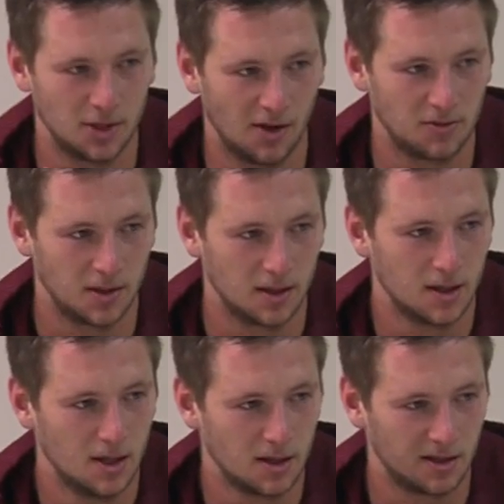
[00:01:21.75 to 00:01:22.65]
and you have to be
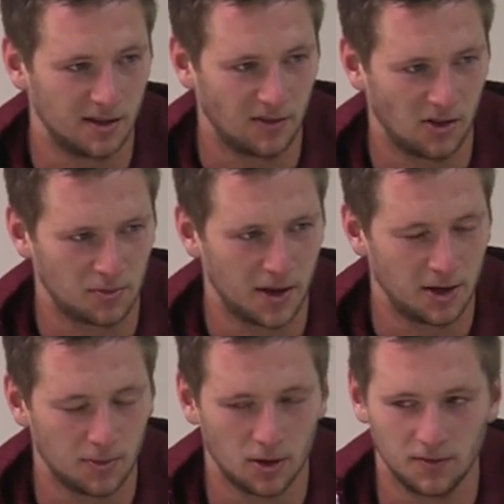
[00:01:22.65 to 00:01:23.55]
you have to play
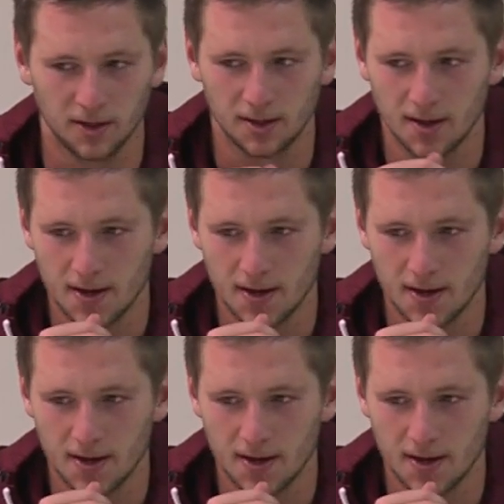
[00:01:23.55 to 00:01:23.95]
near perfect.